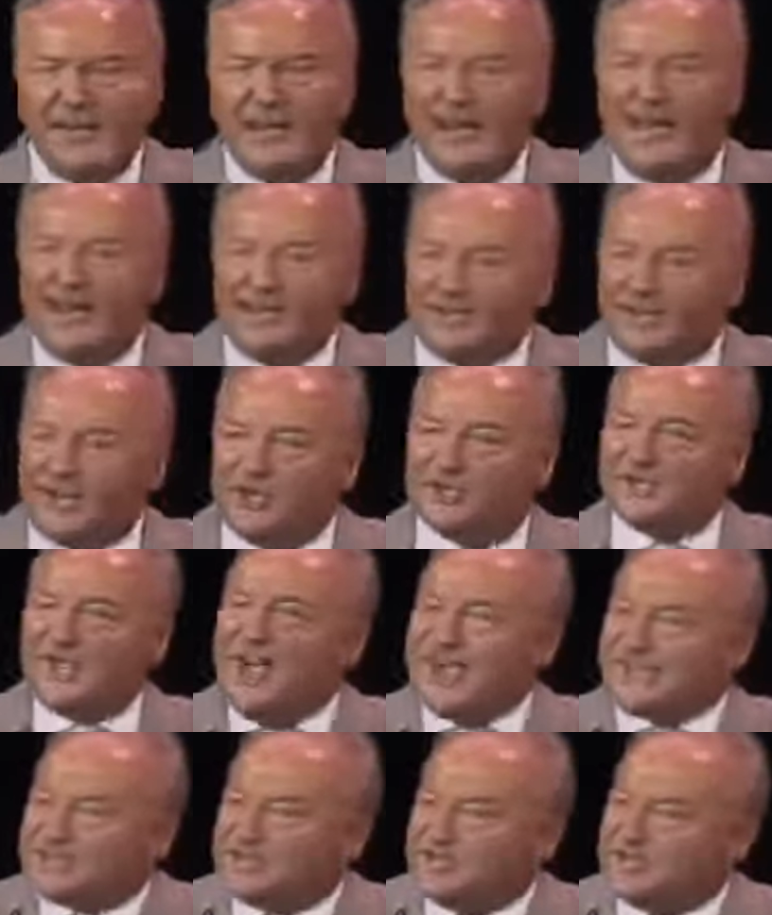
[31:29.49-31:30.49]
Hitchens
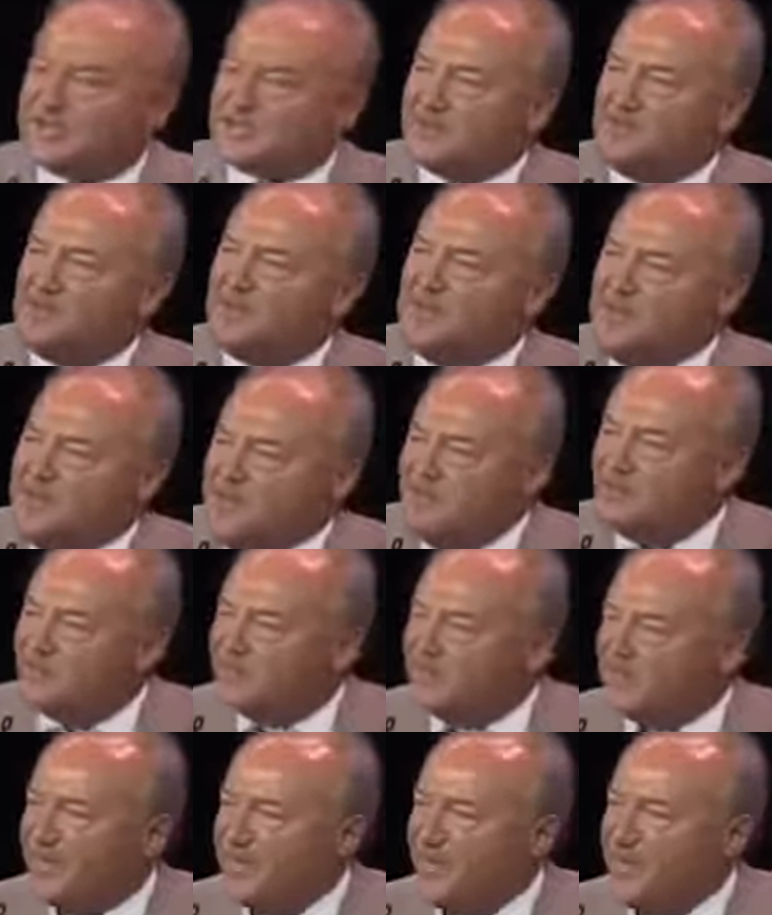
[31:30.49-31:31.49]
asked us to believe
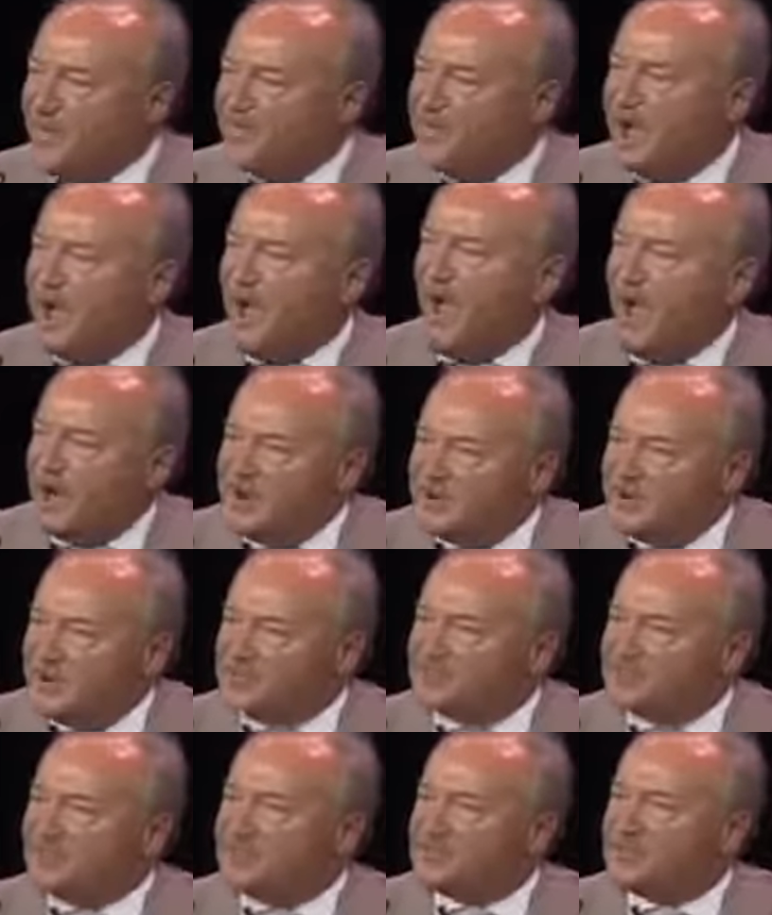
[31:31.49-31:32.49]
that
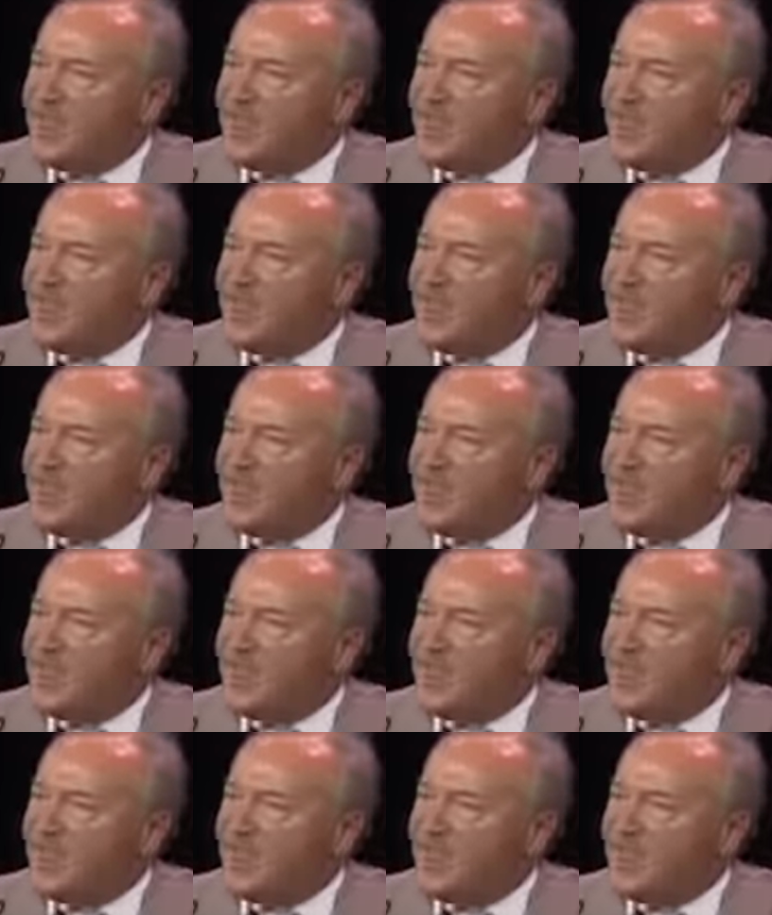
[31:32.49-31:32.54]
hundreds of